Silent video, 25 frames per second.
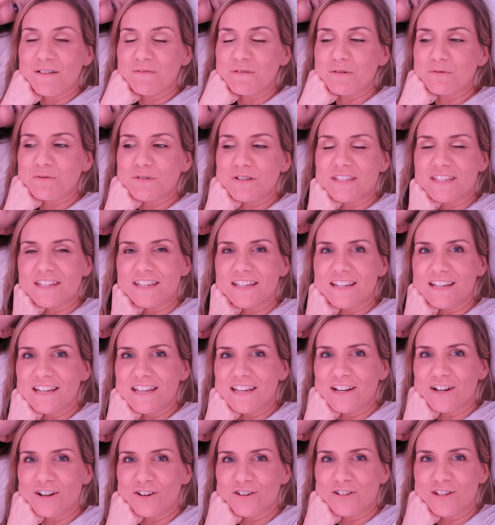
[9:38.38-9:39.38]
And we were sitting
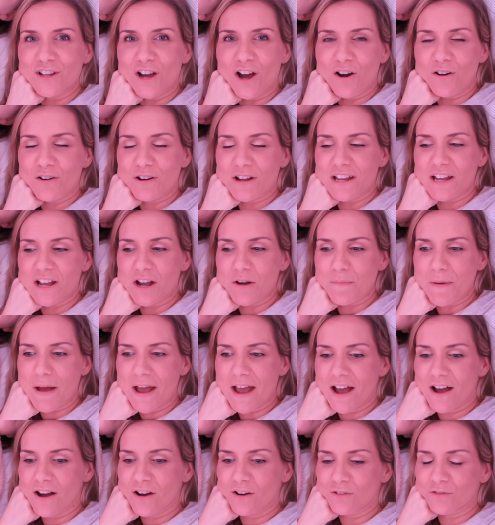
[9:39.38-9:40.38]
here talking
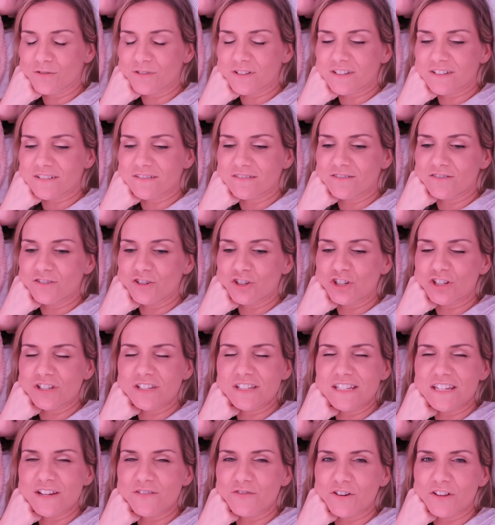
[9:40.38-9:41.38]
about
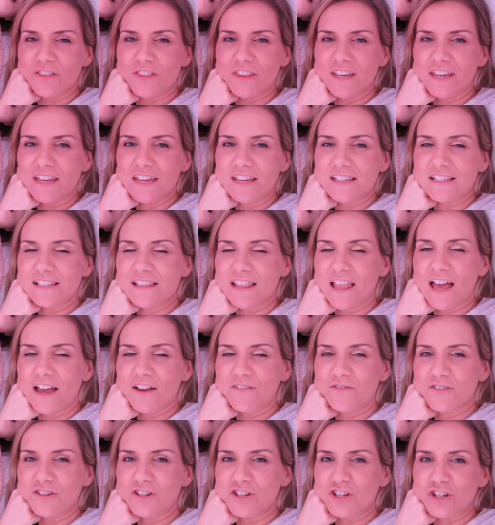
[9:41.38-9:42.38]
just different things,
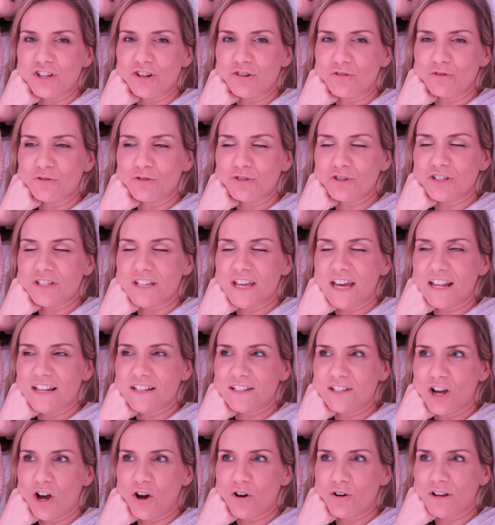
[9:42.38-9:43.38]
life in general, just kind
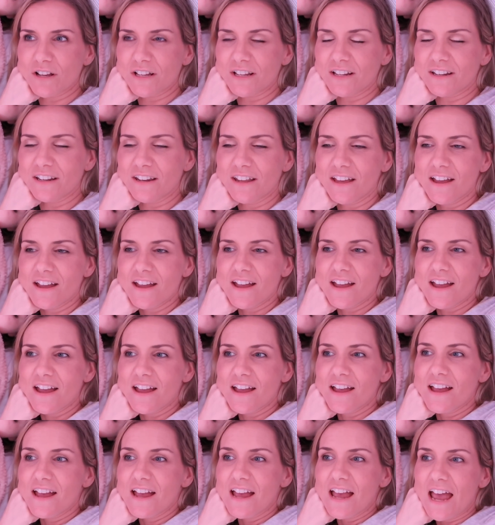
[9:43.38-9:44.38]
of talking.
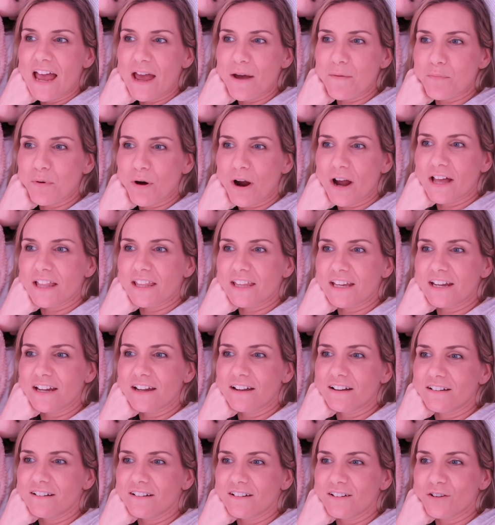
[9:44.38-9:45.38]
And
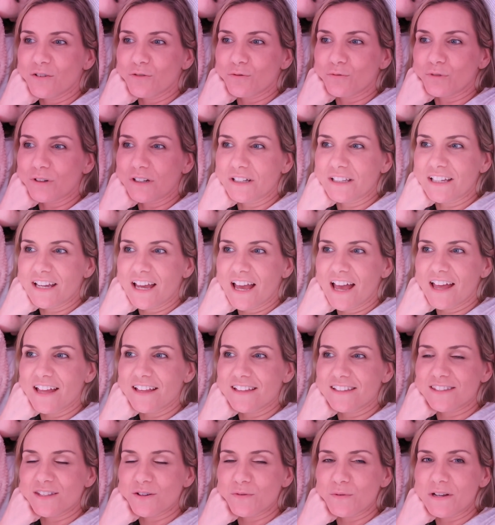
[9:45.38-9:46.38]
Bryleigh really
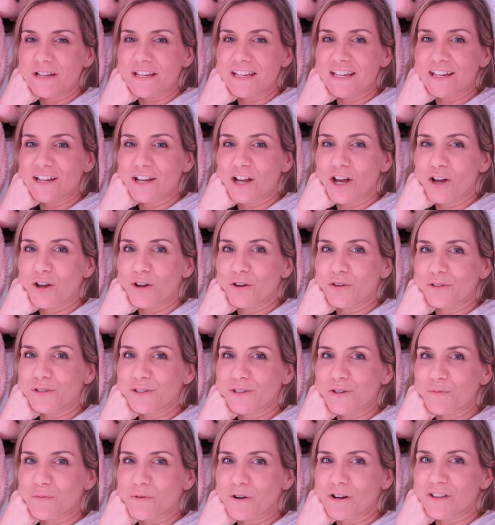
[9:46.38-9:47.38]
hates that we didn't go
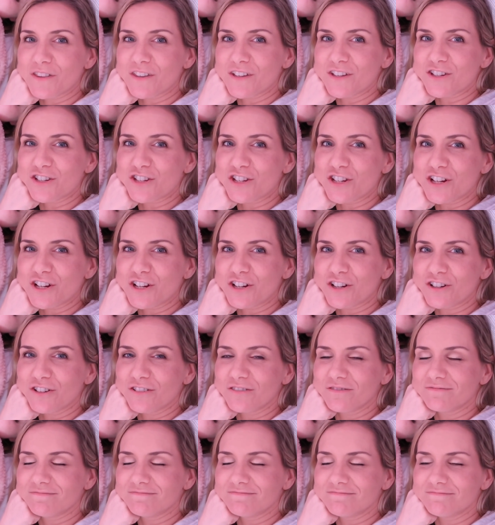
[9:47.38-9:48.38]
somewhere this
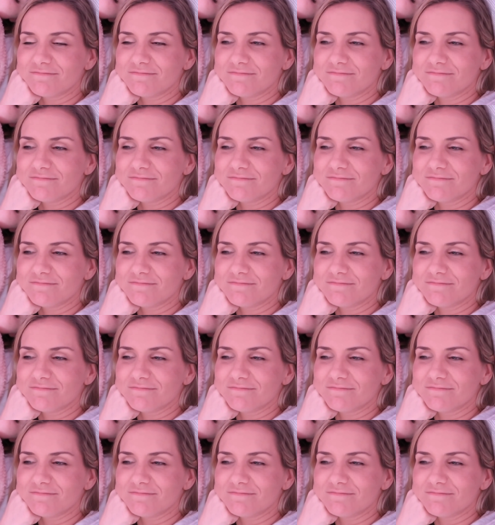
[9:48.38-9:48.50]
year.